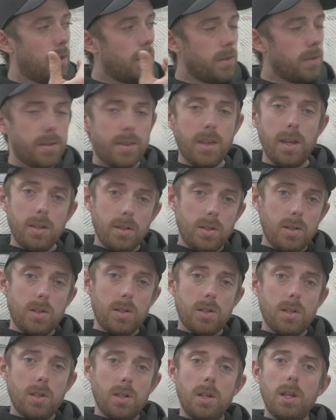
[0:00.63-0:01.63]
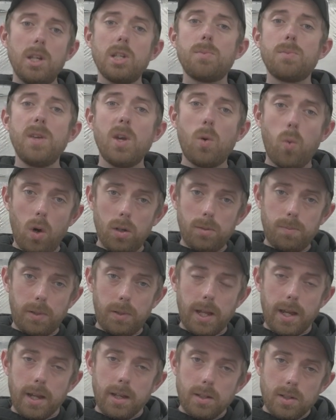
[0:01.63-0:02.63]
This is me
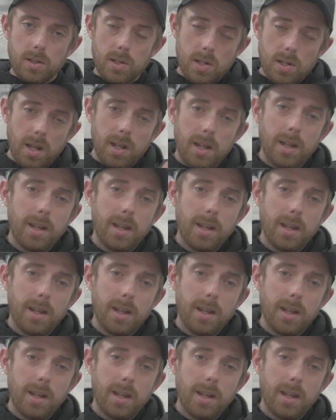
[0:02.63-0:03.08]
quadplex,